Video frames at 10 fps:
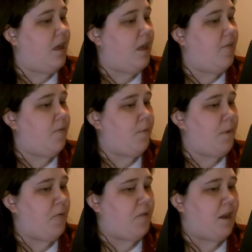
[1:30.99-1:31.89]
Even
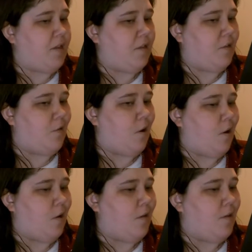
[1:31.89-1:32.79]
from outside the door,
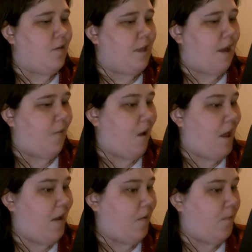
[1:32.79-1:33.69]

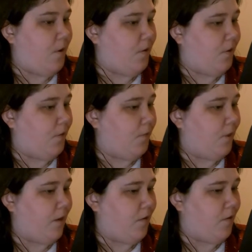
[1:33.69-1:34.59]
Zachariah could feel little
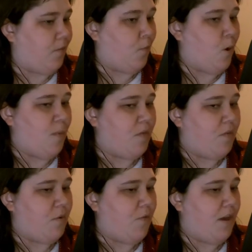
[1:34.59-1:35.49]
flickers of warmth
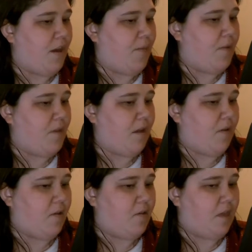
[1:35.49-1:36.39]
moving up and down
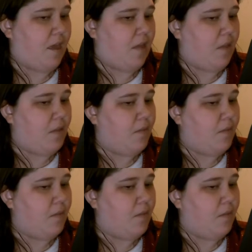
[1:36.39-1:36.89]
his skin.